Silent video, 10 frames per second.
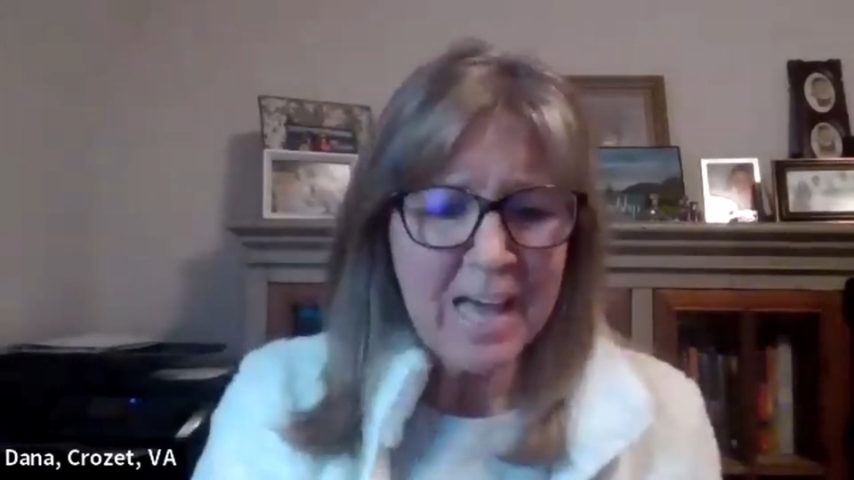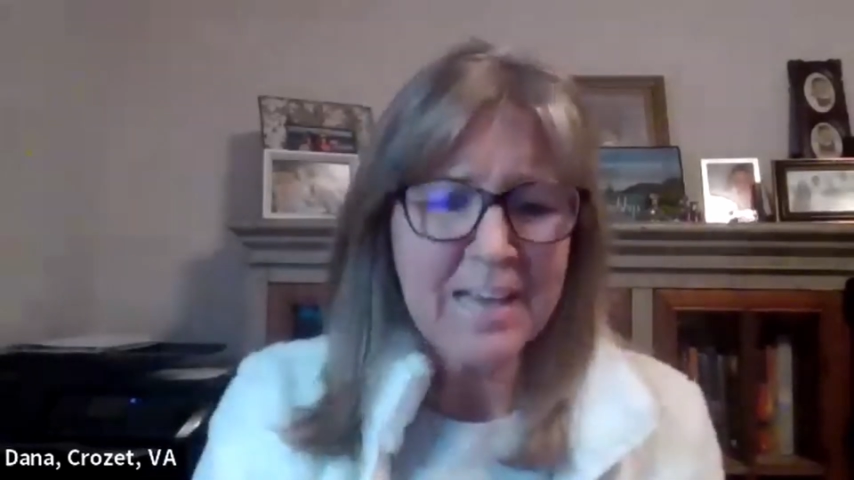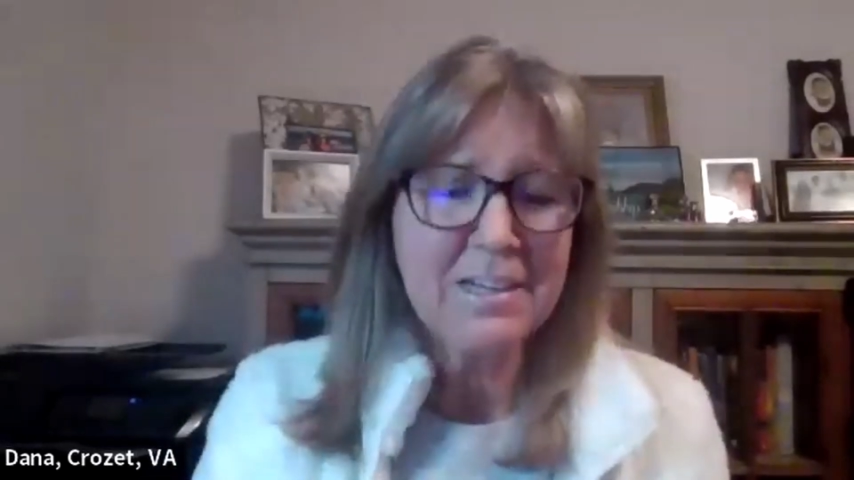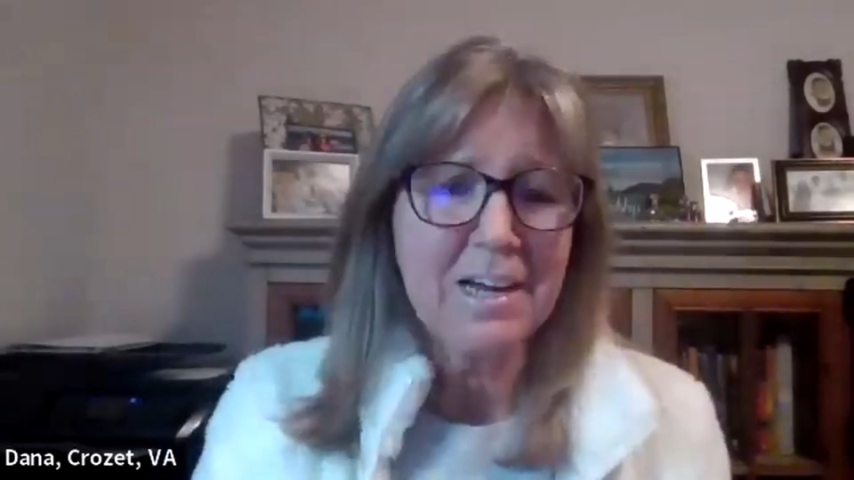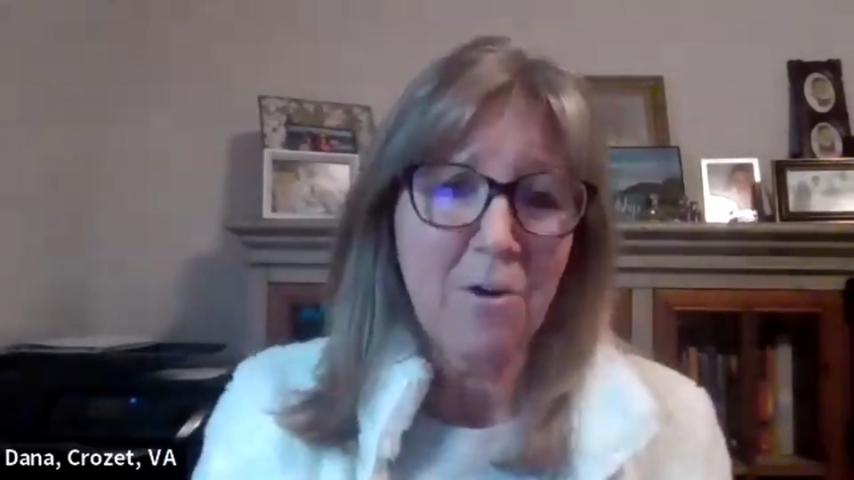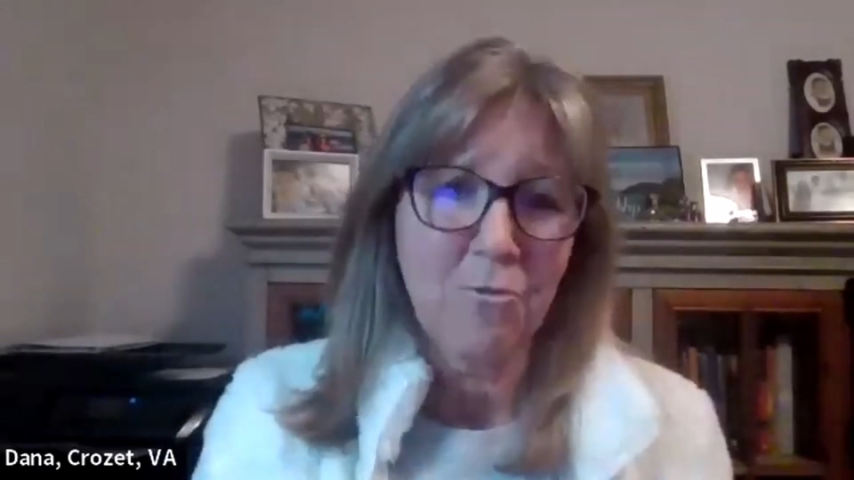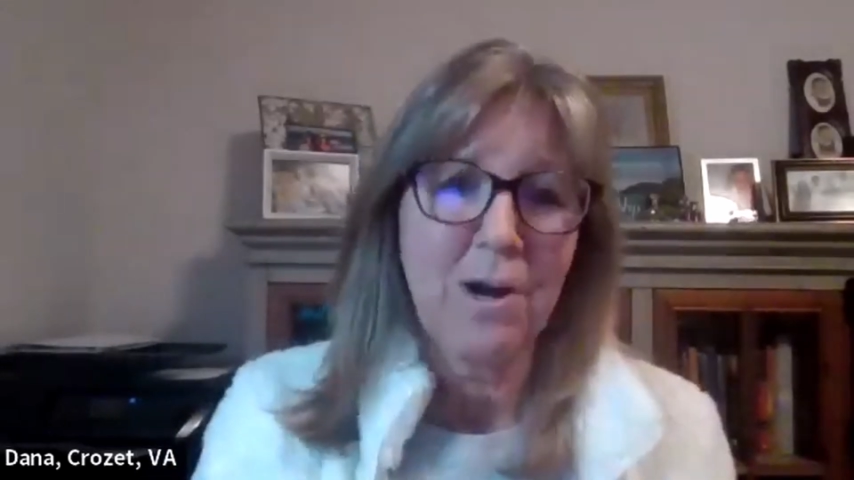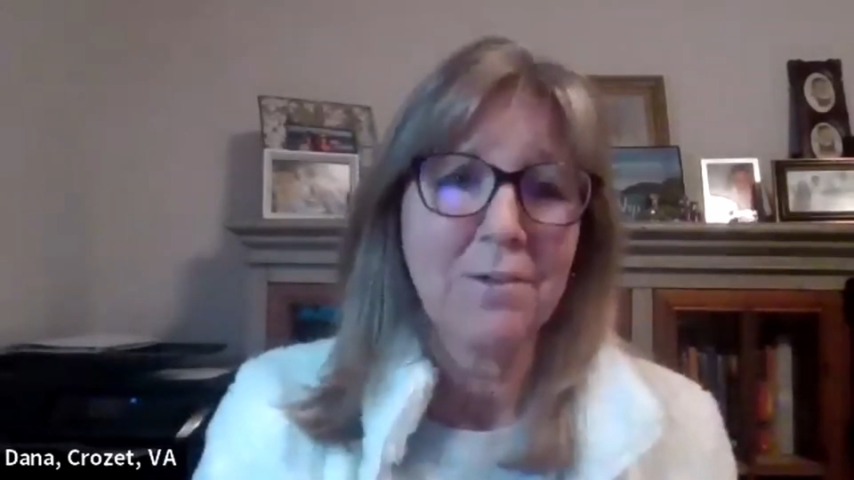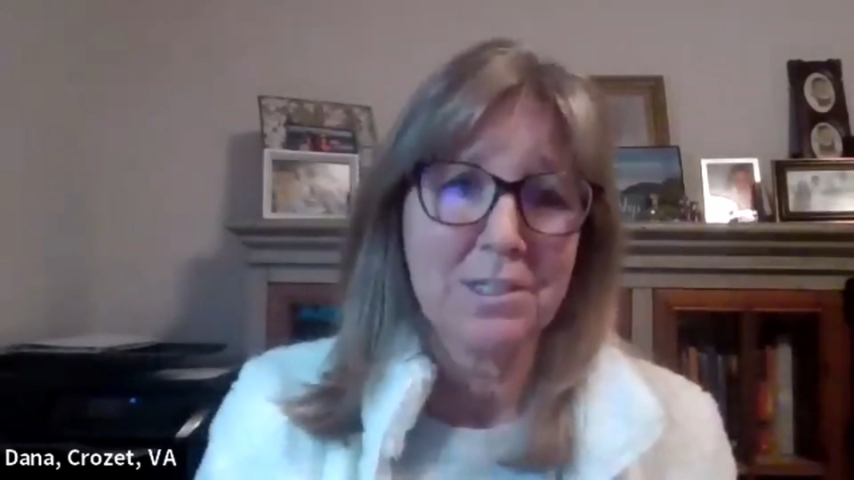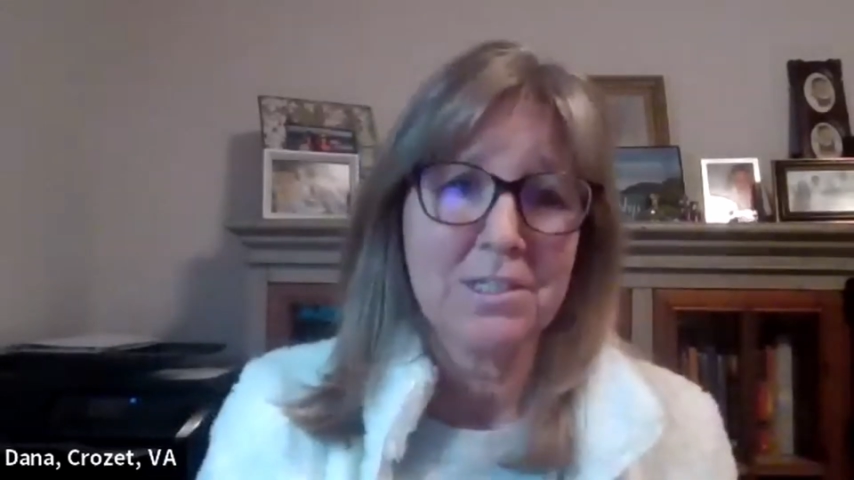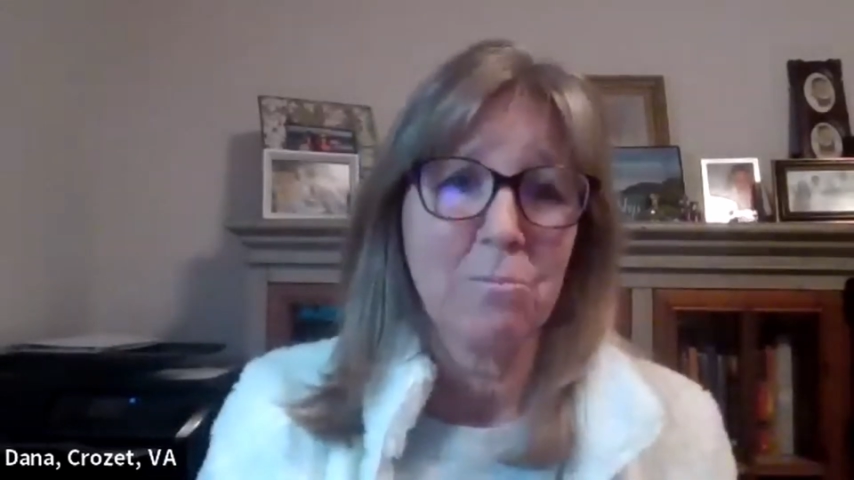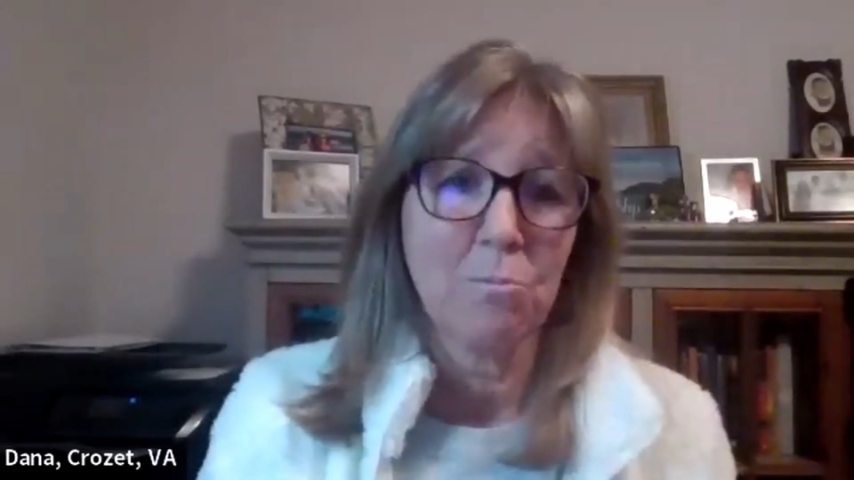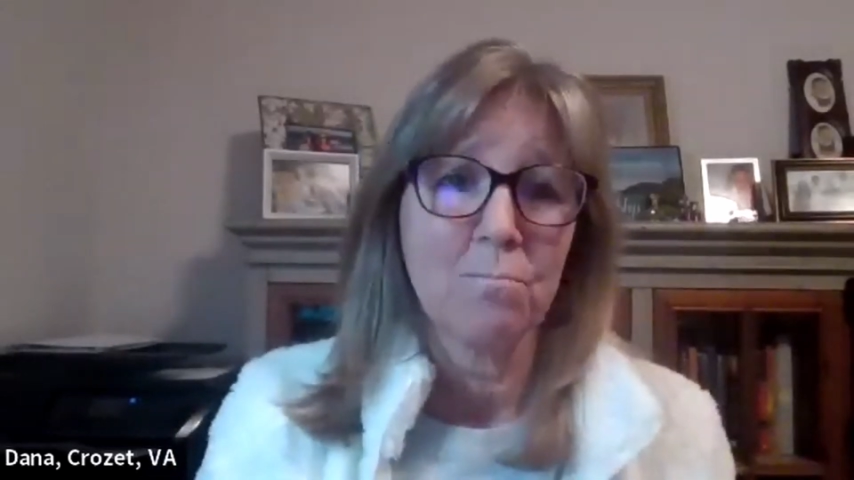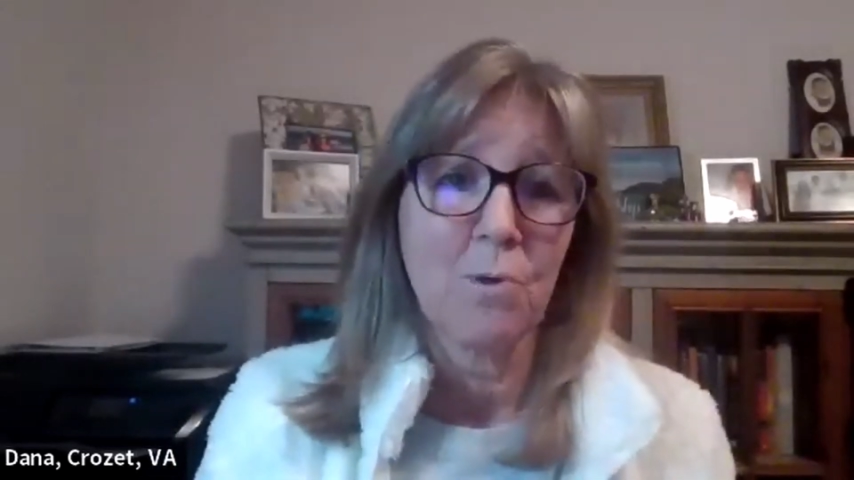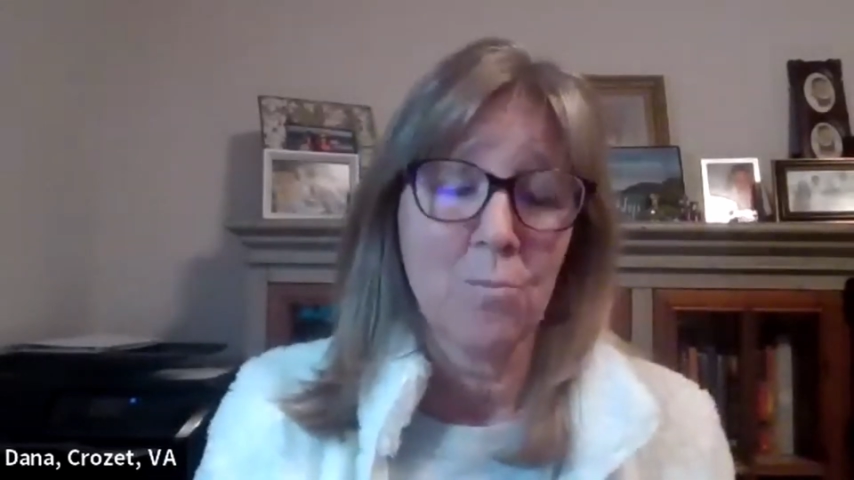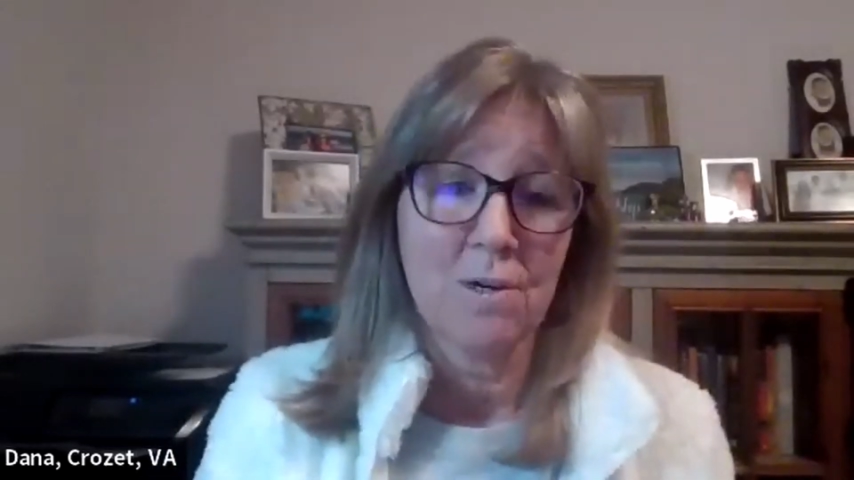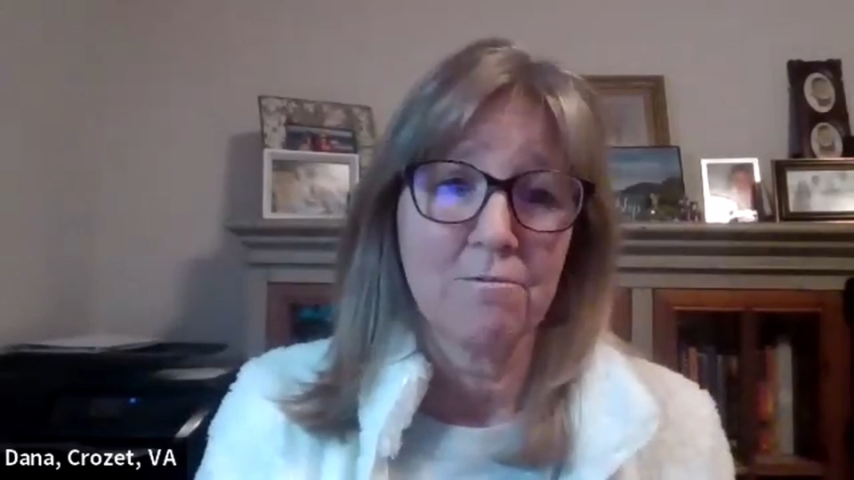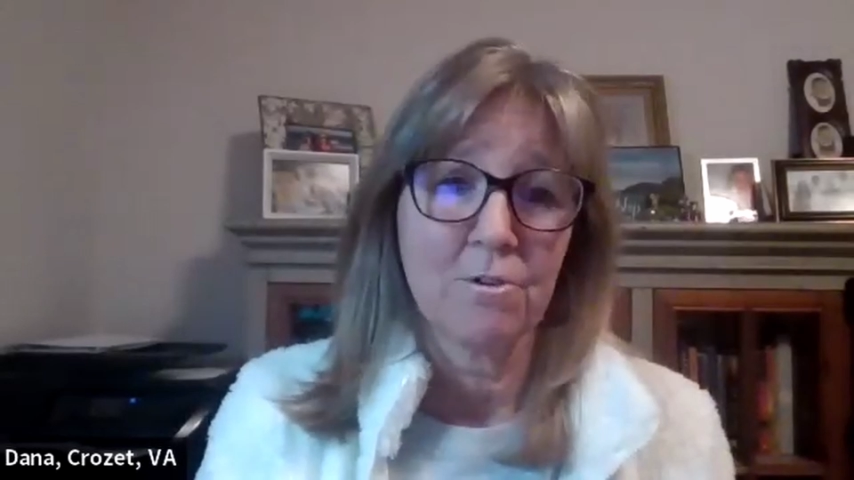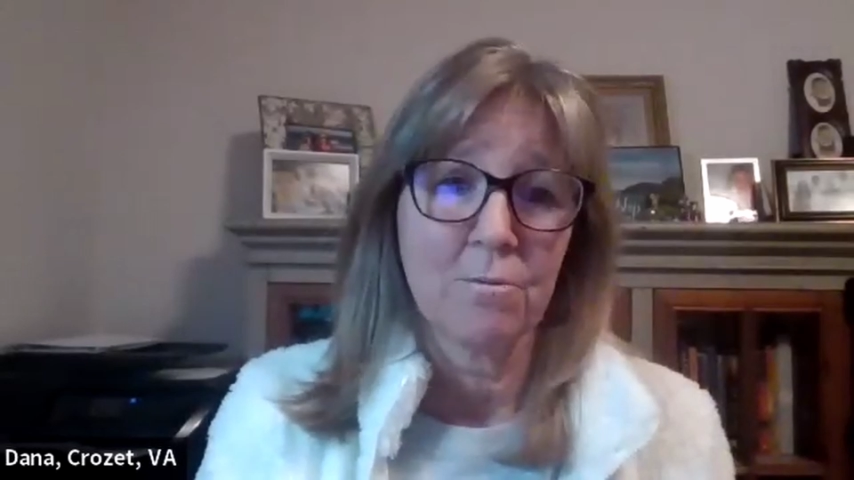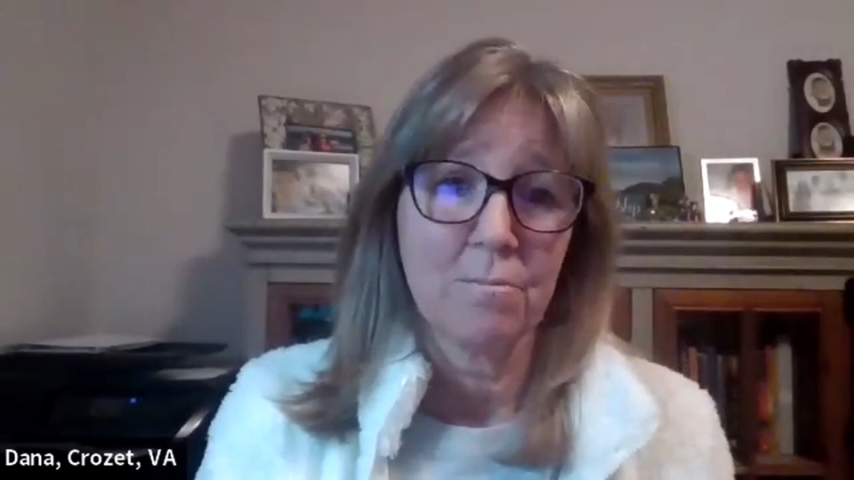And an around the table
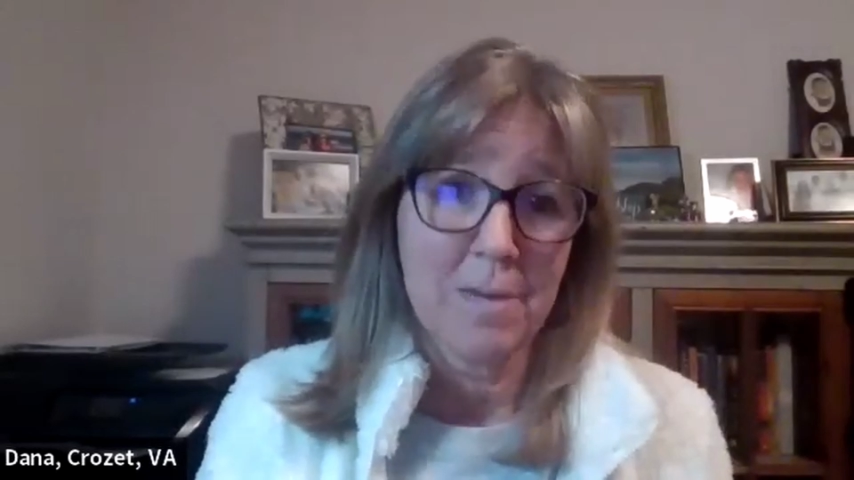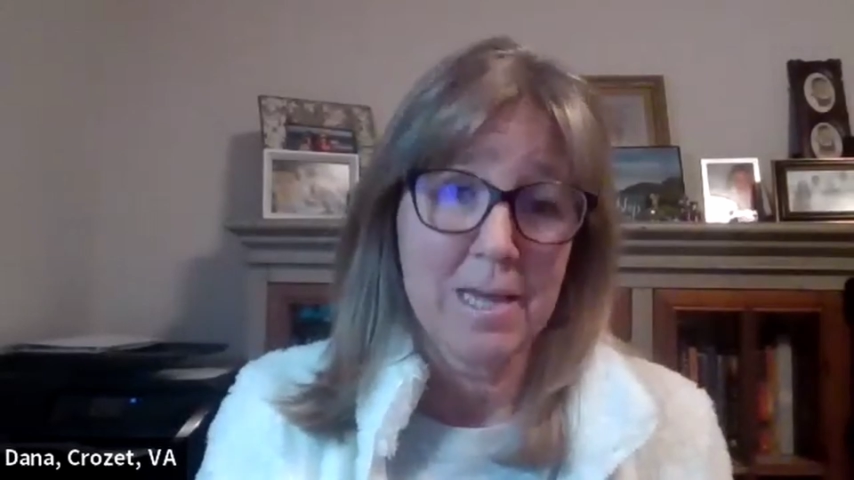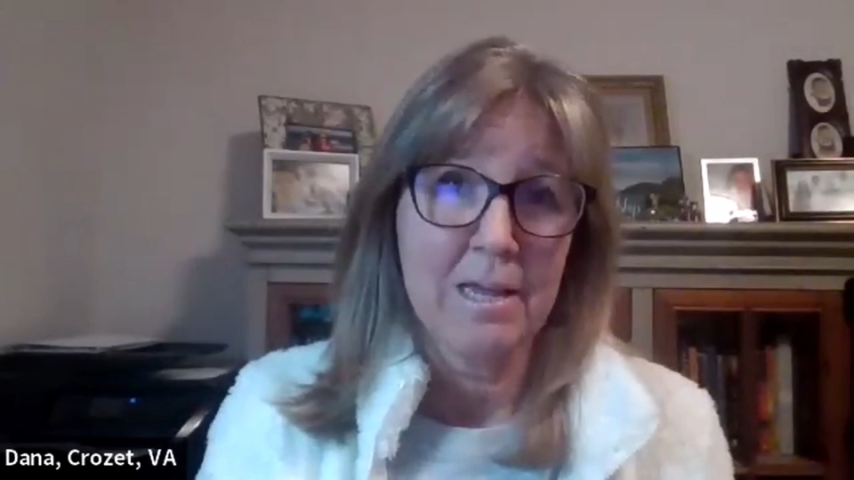moment for